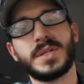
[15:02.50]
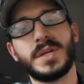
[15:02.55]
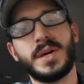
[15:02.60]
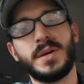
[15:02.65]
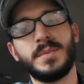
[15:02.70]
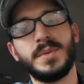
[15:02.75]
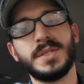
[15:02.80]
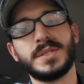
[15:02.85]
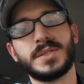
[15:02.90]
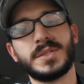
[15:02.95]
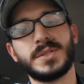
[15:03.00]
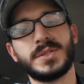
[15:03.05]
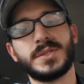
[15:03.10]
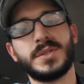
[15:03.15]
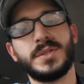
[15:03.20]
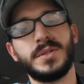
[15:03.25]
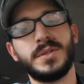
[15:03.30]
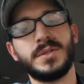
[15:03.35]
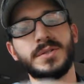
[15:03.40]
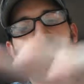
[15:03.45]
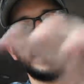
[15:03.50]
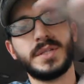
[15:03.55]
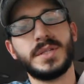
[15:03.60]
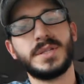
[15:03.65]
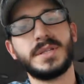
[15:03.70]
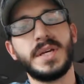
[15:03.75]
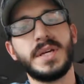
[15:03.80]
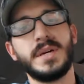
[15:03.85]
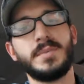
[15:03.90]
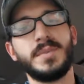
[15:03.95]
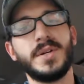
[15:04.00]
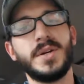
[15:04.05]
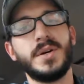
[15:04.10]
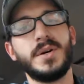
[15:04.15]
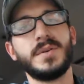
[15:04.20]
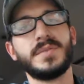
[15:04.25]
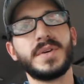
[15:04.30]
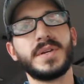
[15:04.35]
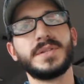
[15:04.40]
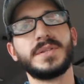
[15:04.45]
comments, concerns down
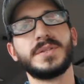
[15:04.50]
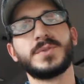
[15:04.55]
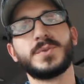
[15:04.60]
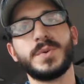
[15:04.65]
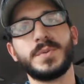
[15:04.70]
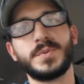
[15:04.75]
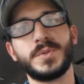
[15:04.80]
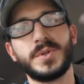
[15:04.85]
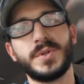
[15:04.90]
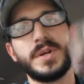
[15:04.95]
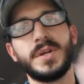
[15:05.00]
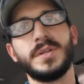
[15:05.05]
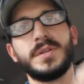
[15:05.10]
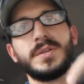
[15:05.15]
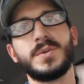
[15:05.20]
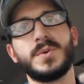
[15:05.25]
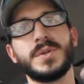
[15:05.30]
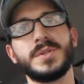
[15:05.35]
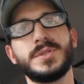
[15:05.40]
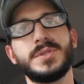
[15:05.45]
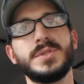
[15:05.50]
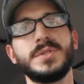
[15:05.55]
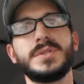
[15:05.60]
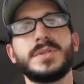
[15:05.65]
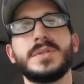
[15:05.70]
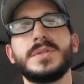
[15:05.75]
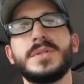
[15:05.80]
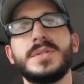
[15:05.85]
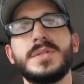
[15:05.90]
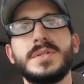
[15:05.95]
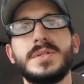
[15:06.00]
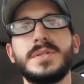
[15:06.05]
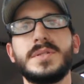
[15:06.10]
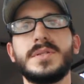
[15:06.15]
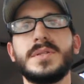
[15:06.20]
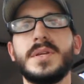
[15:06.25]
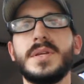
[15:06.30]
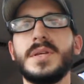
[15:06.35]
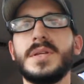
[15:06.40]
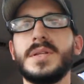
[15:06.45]
below. I've got the scripture and the questions
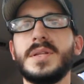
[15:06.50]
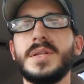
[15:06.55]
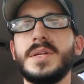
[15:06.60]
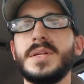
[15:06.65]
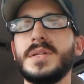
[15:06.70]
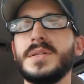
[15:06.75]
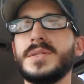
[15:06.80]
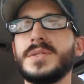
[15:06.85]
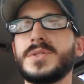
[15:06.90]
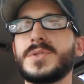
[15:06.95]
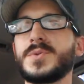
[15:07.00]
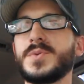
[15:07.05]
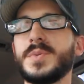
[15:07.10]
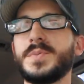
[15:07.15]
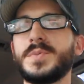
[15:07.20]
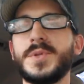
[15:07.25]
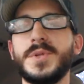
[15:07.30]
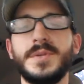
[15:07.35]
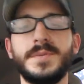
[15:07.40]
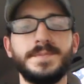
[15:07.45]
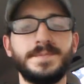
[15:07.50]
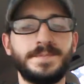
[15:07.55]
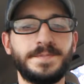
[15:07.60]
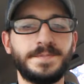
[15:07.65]
in the description.